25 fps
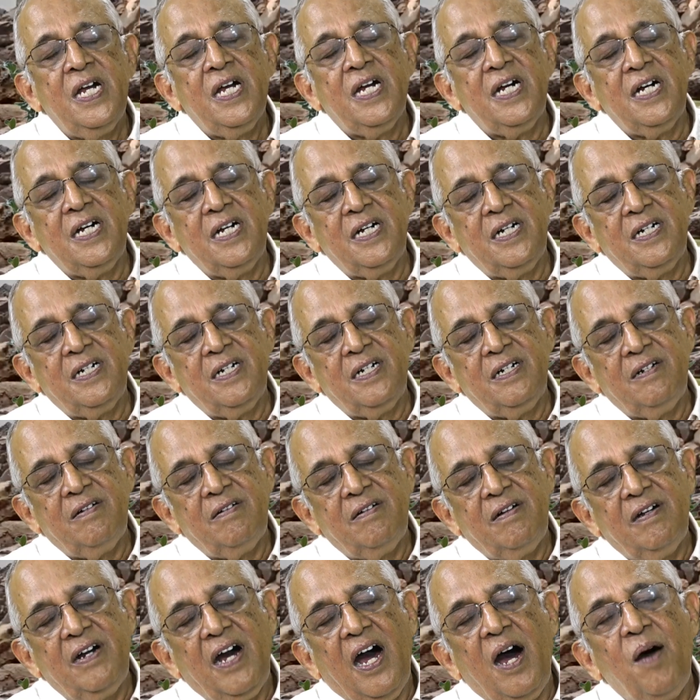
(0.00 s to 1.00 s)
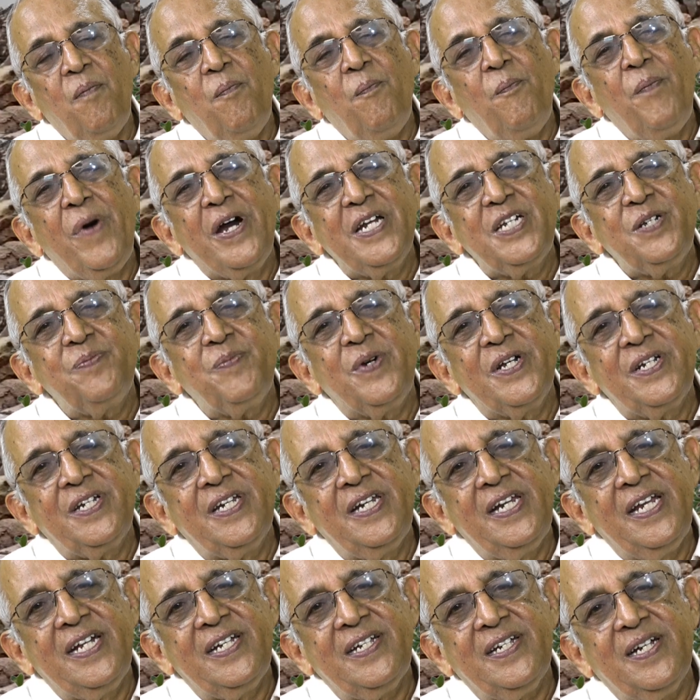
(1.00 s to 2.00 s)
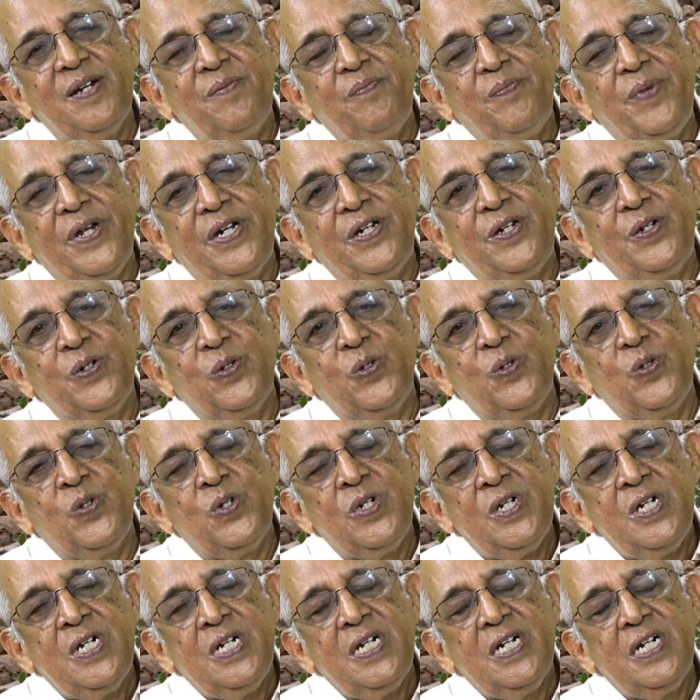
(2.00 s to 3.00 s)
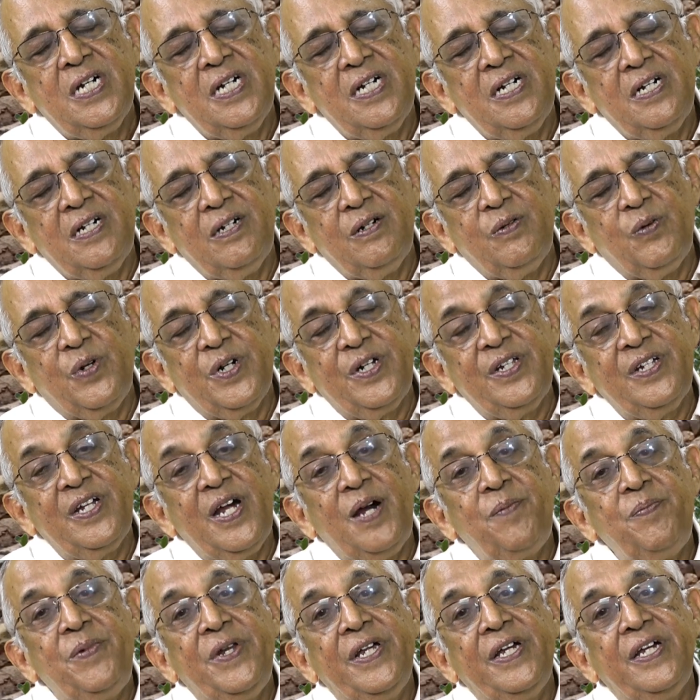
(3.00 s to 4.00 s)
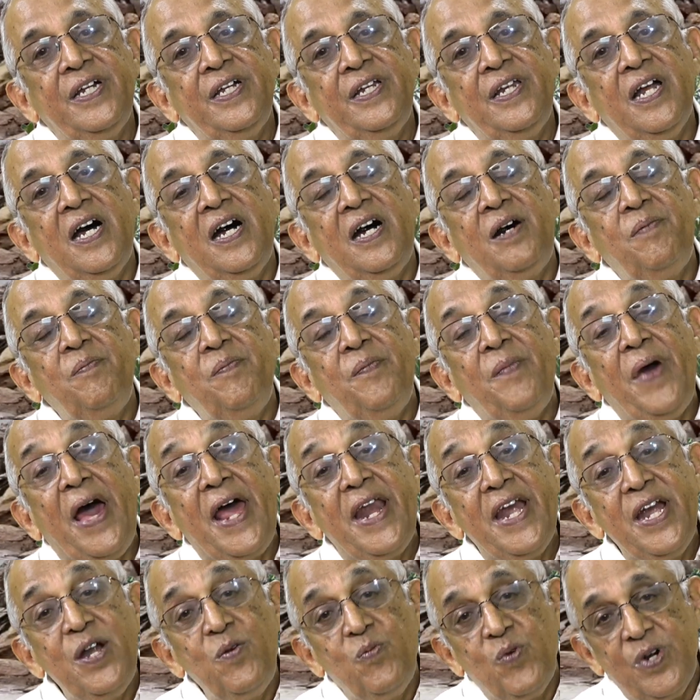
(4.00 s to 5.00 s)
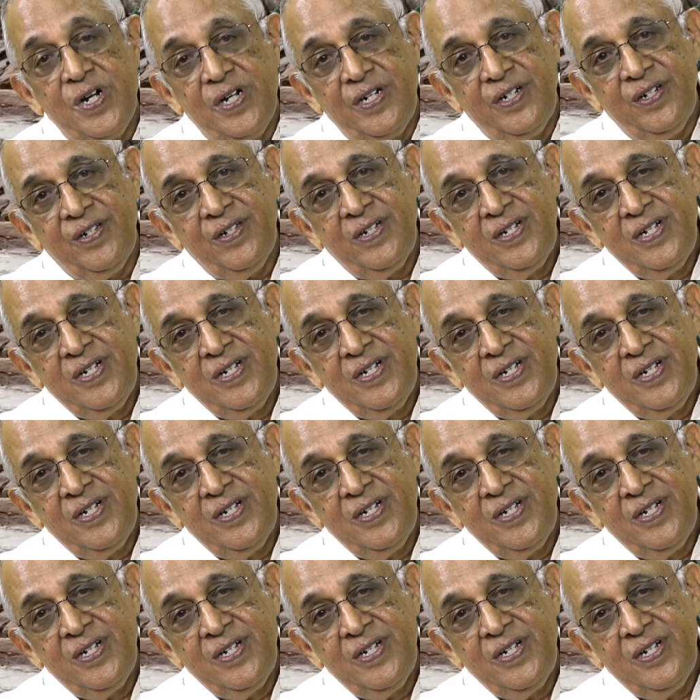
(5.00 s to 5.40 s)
are much, much less compared to what is happening in our married world,